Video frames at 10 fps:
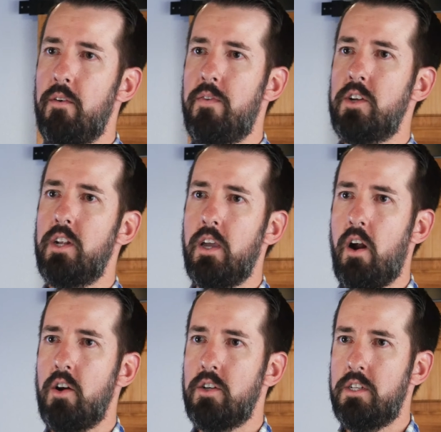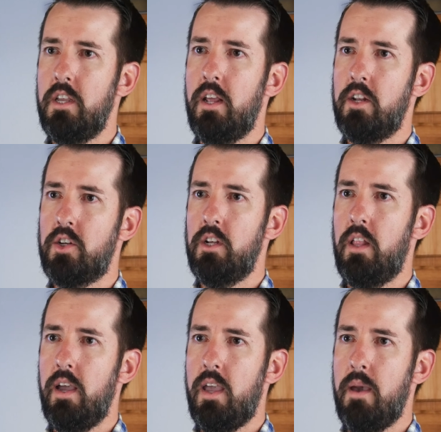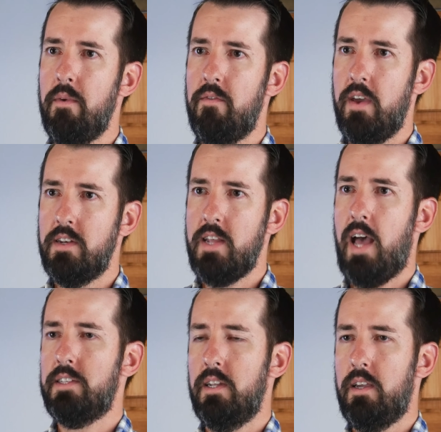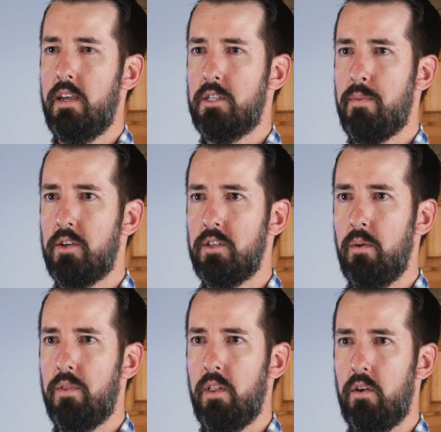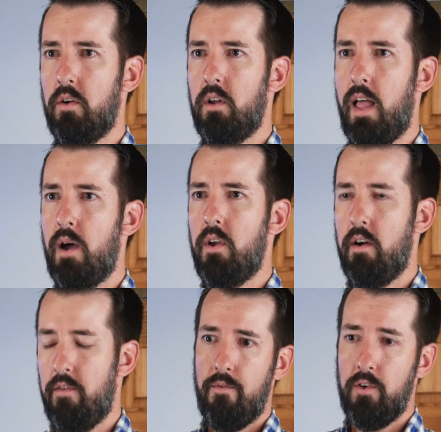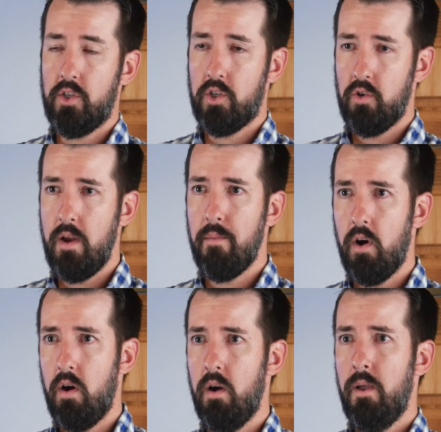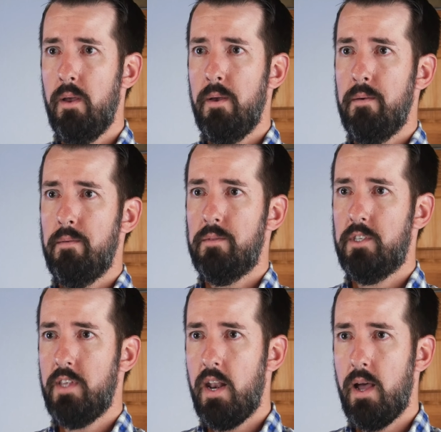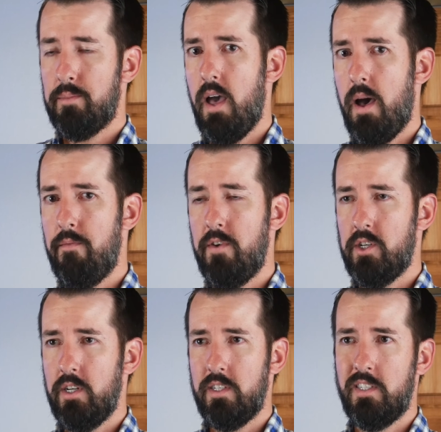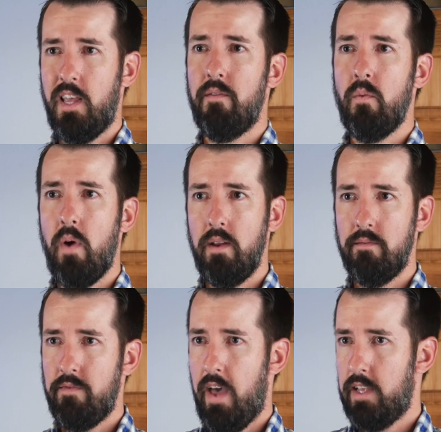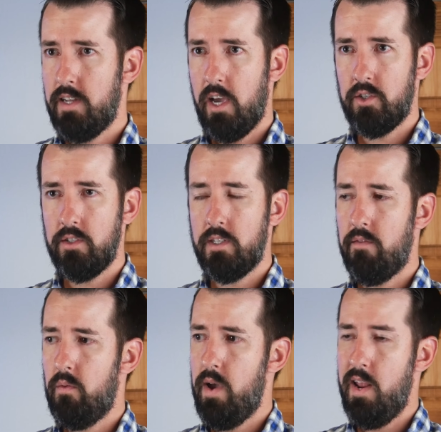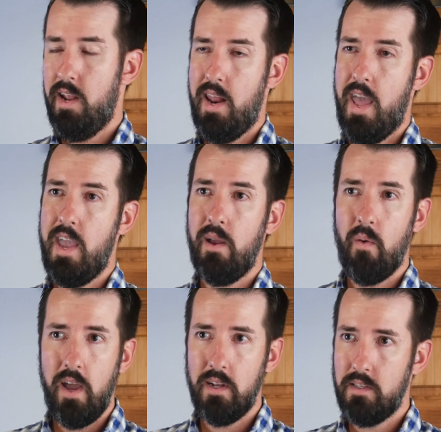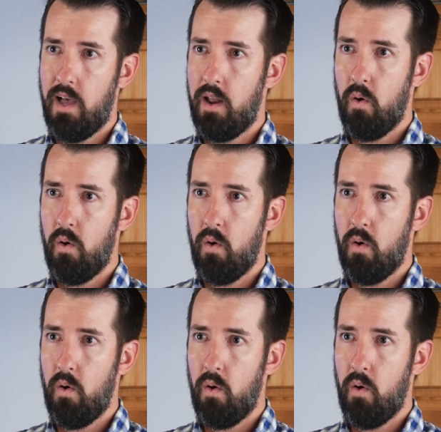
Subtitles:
fishing in Argentina and Chile can be fantastic, especially with a little cloud cover. For streamer setups, I'm fishing a 7-weight, fast action 7-weight, and 8-weight is not